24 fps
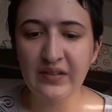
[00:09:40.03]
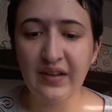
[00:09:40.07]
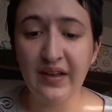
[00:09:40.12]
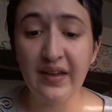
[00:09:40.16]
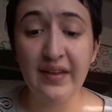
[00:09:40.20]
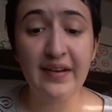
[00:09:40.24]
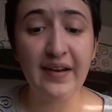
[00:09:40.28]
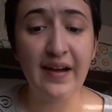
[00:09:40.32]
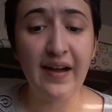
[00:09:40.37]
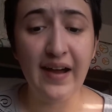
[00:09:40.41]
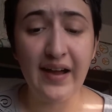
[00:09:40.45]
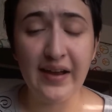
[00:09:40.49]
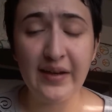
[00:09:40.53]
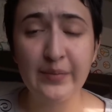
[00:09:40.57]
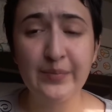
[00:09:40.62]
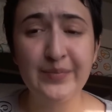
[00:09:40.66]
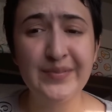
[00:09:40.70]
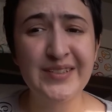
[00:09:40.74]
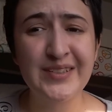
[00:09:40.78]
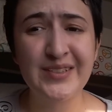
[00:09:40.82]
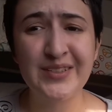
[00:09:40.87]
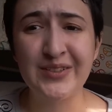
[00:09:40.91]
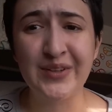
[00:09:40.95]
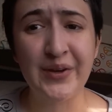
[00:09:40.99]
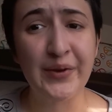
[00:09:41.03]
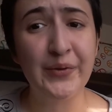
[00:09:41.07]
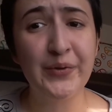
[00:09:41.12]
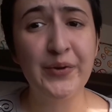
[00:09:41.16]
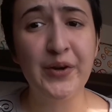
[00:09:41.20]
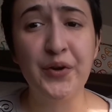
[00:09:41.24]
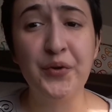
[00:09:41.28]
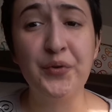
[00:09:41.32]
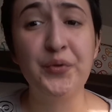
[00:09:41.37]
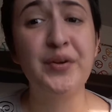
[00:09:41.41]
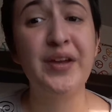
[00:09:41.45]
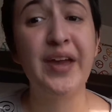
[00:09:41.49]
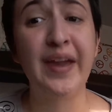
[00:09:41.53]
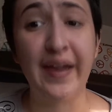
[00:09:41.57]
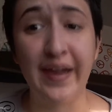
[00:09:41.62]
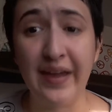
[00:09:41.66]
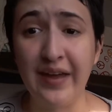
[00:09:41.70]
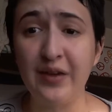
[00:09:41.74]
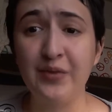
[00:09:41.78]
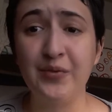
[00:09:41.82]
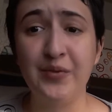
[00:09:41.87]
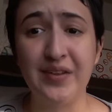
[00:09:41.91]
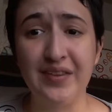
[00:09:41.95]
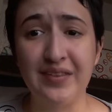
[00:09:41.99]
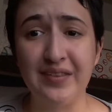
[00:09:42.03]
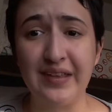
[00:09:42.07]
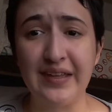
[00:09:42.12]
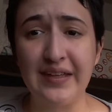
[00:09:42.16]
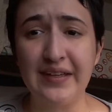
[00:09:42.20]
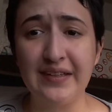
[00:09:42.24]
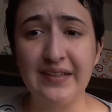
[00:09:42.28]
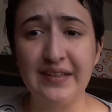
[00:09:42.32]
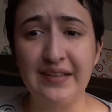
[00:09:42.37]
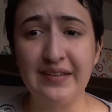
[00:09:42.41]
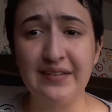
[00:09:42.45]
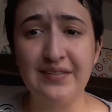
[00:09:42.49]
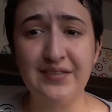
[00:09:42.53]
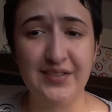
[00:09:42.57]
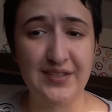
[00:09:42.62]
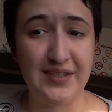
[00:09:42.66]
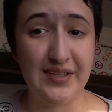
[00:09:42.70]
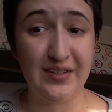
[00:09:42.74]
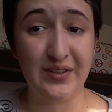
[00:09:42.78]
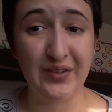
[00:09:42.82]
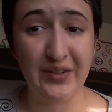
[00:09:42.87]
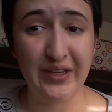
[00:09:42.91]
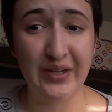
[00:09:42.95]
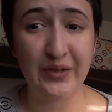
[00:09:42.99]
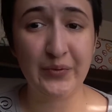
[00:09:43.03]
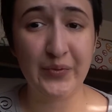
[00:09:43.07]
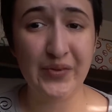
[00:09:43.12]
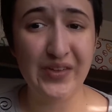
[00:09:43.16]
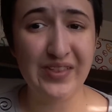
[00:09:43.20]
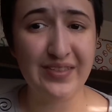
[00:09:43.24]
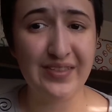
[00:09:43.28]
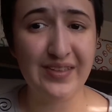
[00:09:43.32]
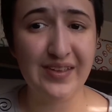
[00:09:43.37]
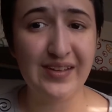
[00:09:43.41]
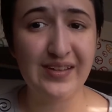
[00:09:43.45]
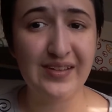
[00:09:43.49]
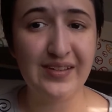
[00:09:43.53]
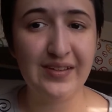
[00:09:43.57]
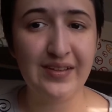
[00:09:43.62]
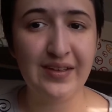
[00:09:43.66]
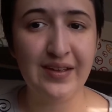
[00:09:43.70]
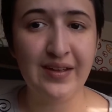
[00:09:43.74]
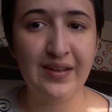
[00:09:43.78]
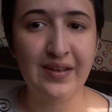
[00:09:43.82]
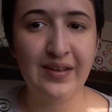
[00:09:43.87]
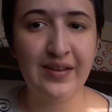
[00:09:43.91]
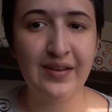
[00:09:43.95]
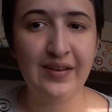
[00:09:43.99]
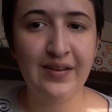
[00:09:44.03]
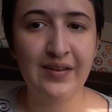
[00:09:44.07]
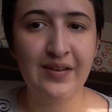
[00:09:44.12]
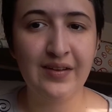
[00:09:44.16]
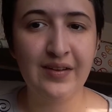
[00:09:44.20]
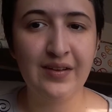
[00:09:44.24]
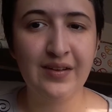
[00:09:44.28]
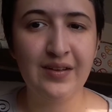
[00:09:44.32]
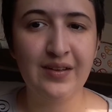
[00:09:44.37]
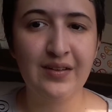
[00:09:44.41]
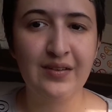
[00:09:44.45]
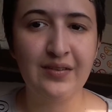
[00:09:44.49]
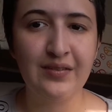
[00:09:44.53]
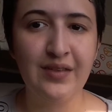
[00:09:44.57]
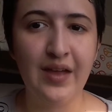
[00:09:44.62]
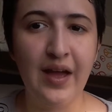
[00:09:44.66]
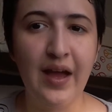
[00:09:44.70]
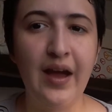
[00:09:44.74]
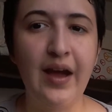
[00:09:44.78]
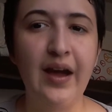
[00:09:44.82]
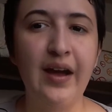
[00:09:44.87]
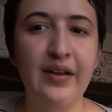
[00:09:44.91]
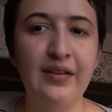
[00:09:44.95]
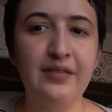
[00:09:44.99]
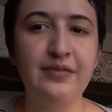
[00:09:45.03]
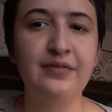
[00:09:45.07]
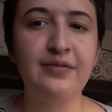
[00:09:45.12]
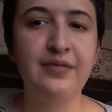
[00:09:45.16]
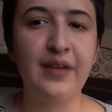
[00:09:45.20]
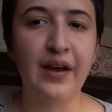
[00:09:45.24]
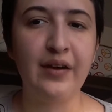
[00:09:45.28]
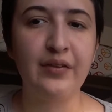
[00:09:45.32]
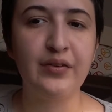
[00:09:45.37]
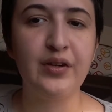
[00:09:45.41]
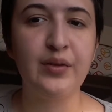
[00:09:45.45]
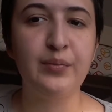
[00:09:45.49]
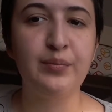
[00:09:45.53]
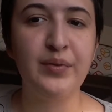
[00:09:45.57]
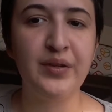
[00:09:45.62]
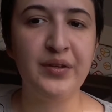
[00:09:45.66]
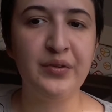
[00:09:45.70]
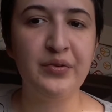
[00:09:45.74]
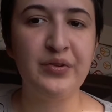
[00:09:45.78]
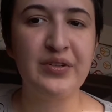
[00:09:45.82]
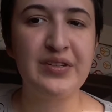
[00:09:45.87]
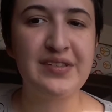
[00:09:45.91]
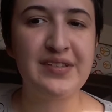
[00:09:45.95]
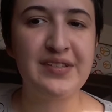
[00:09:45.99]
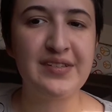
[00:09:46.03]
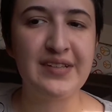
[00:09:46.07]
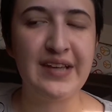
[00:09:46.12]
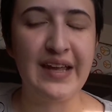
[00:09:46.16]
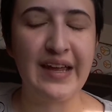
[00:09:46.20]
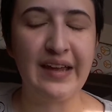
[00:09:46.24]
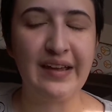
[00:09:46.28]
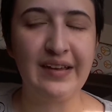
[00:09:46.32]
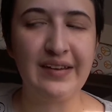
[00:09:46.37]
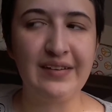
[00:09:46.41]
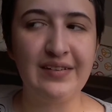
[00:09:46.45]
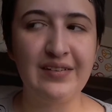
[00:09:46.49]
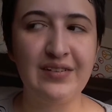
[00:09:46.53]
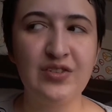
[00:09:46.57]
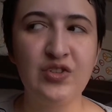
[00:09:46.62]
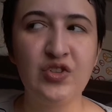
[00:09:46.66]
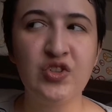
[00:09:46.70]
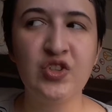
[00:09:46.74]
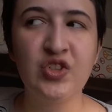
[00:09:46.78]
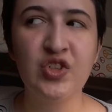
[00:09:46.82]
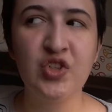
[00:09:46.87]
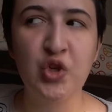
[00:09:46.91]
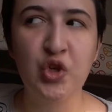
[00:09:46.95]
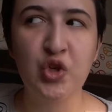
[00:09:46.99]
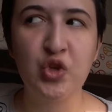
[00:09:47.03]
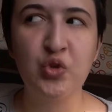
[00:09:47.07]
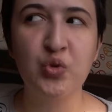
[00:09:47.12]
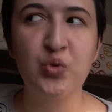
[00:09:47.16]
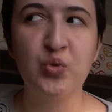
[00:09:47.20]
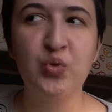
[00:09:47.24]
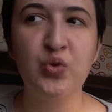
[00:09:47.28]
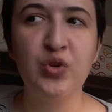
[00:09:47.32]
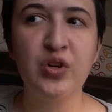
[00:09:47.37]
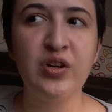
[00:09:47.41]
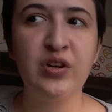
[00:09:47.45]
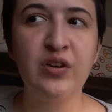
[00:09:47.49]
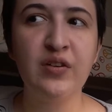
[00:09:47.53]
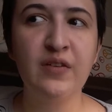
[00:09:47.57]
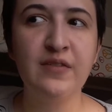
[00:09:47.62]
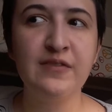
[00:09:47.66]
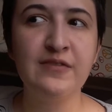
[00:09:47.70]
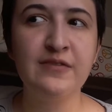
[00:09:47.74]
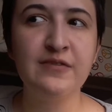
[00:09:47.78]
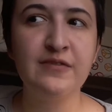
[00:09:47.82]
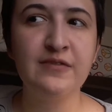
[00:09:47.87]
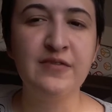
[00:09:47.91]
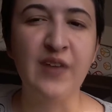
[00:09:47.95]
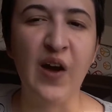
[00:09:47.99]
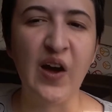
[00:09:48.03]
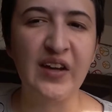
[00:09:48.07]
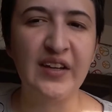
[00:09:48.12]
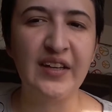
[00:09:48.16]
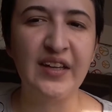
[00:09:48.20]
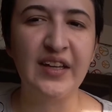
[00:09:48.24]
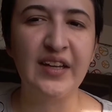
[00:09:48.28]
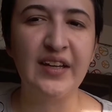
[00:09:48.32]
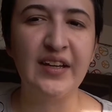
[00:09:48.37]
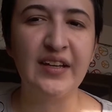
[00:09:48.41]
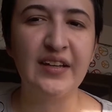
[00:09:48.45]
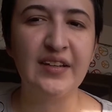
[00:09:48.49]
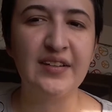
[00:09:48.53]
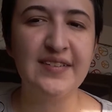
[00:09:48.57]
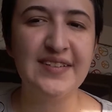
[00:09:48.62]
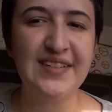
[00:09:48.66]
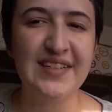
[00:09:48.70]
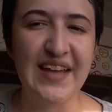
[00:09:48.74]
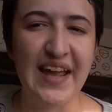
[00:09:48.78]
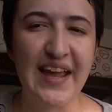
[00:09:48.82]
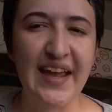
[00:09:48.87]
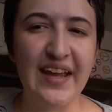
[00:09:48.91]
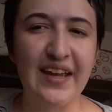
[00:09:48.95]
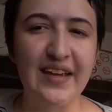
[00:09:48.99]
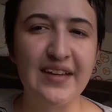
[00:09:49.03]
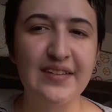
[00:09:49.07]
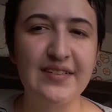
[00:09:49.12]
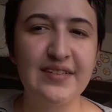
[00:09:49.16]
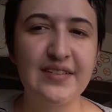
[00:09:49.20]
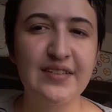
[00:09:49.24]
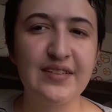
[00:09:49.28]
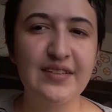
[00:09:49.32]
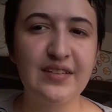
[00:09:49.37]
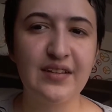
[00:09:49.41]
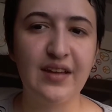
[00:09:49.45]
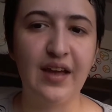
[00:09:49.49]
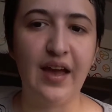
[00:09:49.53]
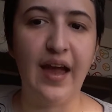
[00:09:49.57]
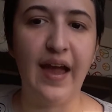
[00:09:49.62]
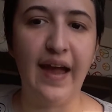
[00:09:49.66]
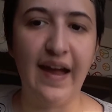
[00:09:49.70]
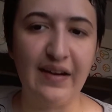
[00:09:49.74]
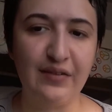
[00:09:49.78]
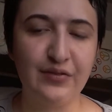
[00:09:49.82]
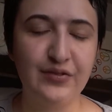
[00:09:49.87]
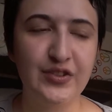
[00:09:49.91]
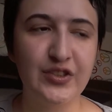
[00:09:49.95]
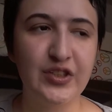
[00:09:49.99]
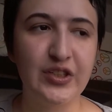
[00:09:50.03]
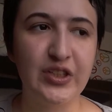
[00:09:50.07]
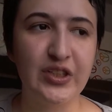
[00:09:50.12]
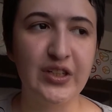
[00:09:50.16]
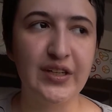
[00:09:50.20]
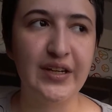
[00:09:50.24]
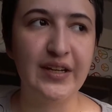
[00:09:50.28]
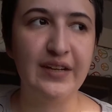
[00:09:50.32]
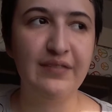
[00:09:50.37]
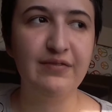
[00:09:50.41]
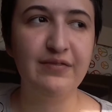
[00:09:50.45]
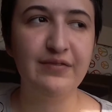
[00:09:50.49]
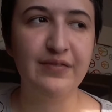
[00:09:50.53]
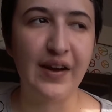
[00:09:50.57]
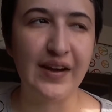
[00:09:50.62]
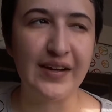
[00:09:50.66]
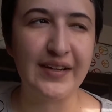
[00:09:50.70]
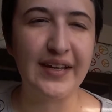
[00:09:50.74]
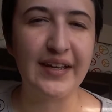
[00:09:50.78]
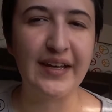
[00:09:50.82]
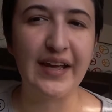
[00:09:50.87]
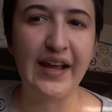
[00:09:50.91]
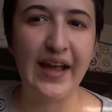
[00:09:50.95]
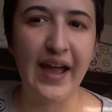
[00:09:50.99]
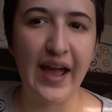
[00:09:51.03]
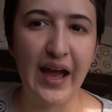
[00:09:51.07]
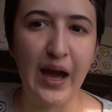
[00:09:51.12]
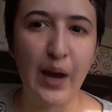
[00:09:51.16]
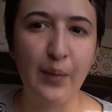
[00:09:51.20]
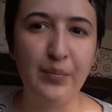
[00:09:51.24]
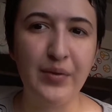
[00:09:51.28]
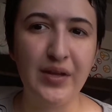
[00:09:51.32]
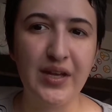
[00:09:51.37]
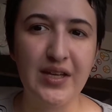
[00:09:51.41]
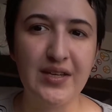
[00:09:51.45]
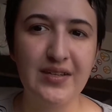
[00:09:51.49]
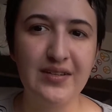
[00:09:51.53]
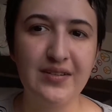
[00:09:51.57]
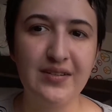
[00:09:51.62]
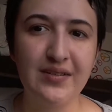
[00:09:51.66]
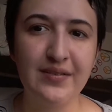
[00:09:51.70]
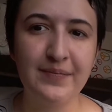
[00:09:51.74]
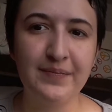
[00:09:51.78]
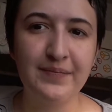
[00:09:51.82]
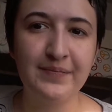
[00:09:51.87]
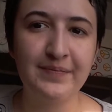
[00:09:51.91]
and I am so okay with it and dealing with it that I found a puke stain 2 fucking days after it fucking happened.